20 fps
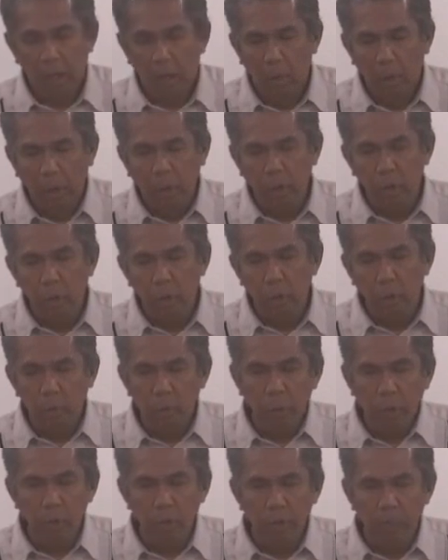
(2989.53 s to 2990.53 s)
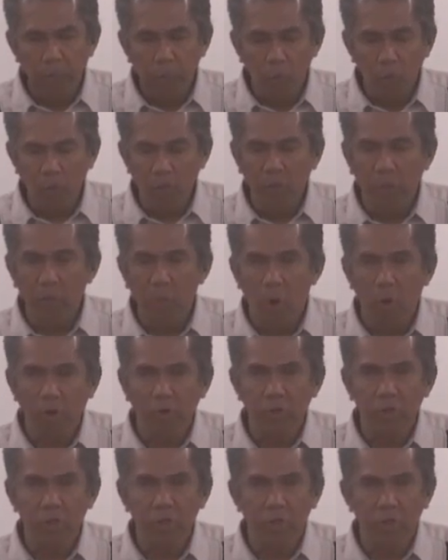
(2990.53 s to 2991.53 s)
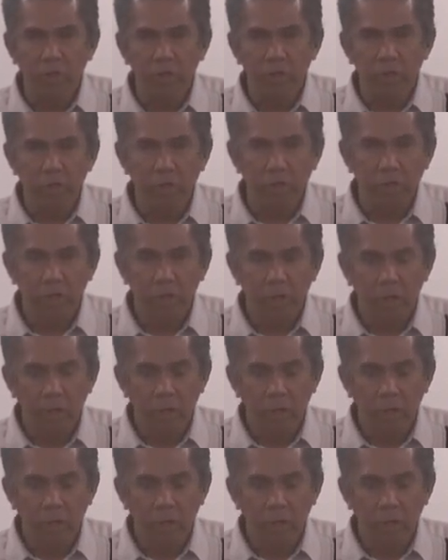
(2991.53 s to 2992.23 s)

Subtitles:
When you force democracy in a church,